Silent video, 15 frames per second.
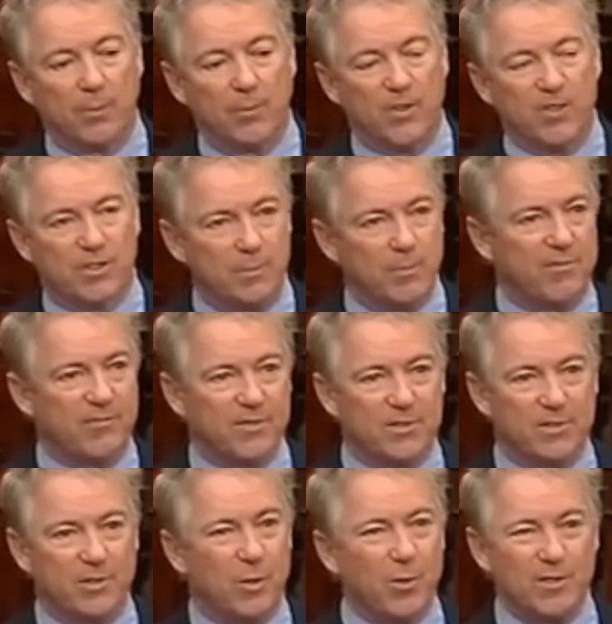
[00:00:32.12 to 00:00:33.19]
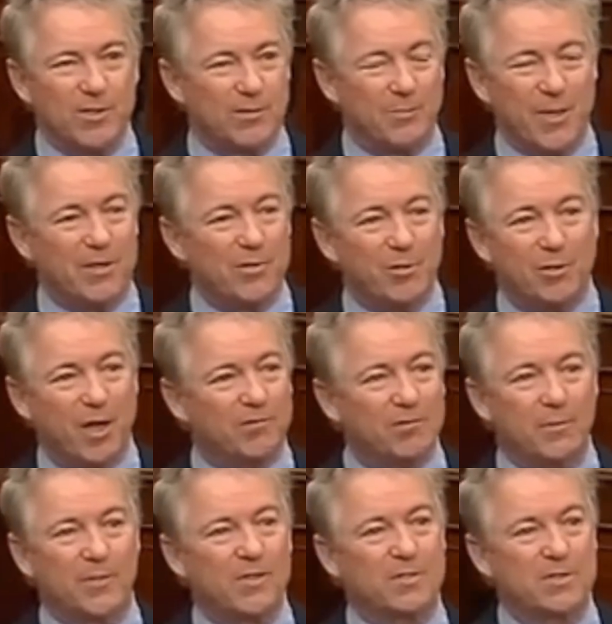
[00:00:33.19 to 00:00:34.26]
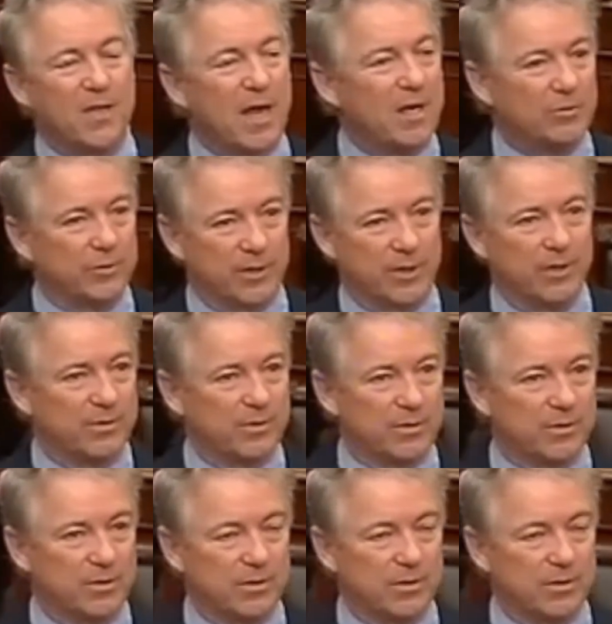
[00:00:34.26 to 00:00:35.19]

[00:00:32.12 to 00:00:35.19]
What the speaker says: But some of it's going to pay their government salaries.